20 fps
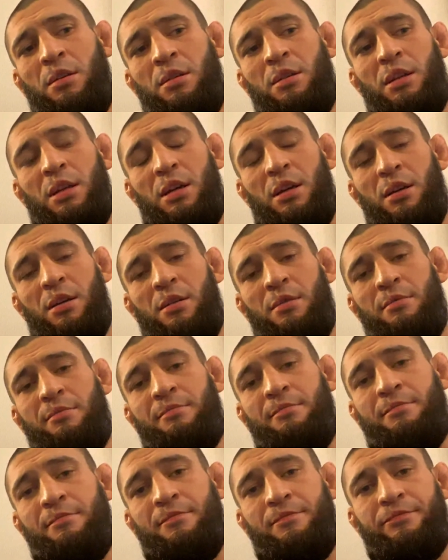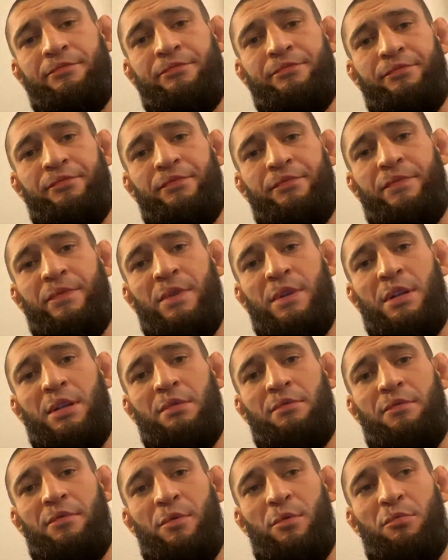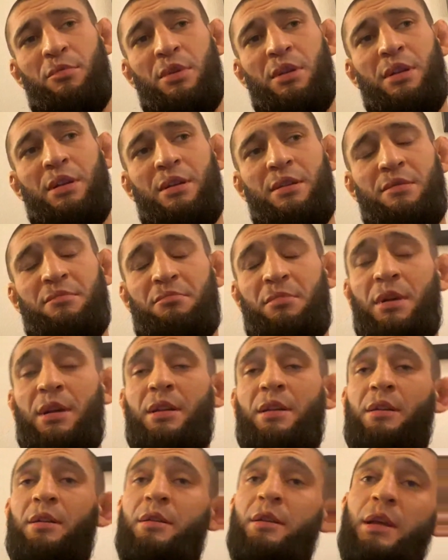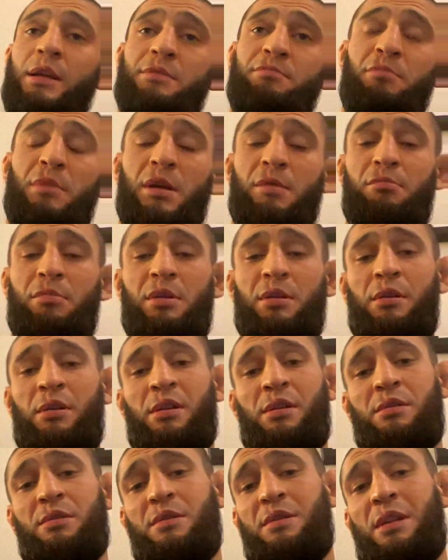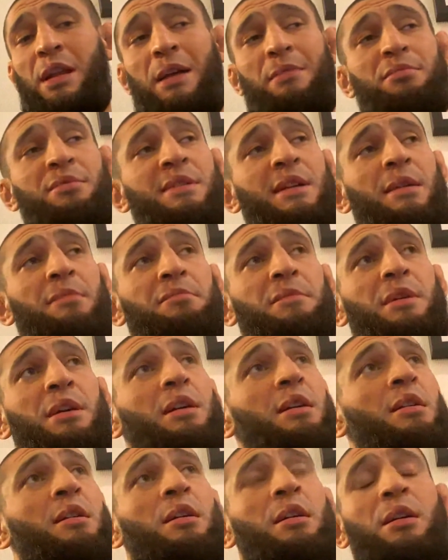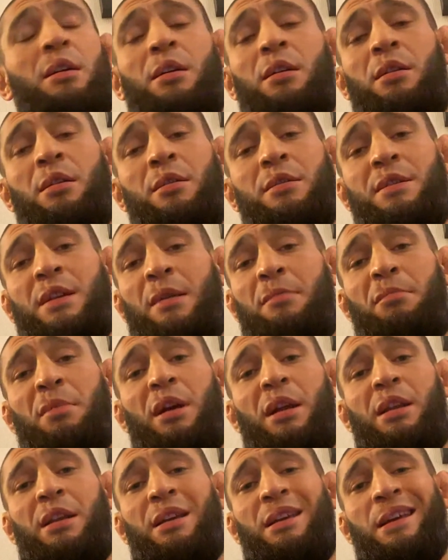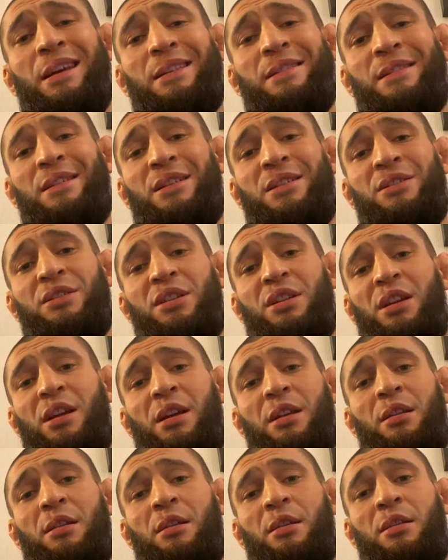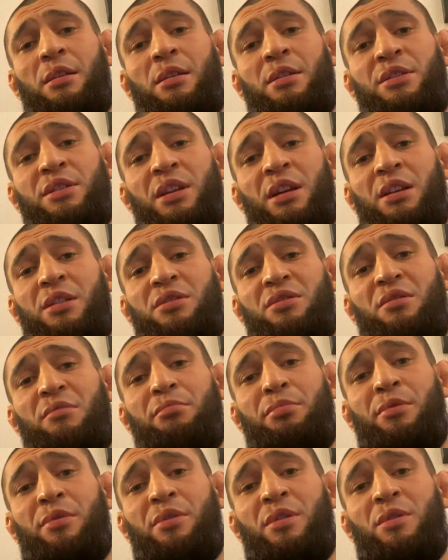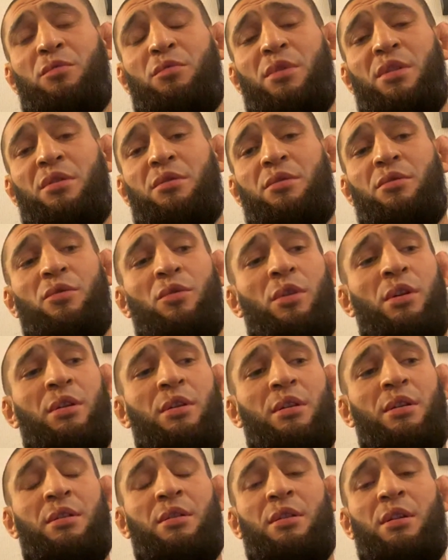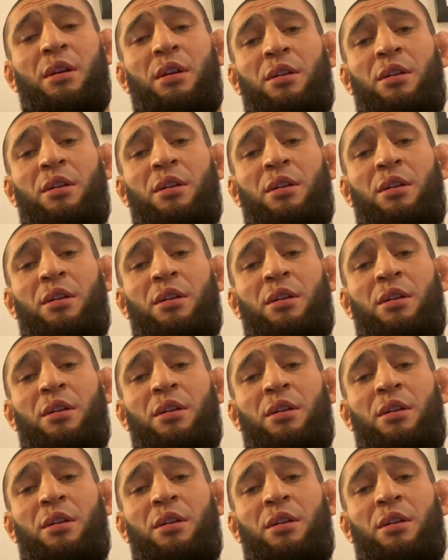Yeah, yeah. For me, it doesn't matter. Maybe it's like someday somebody get injured and change opponent. What do you wanna?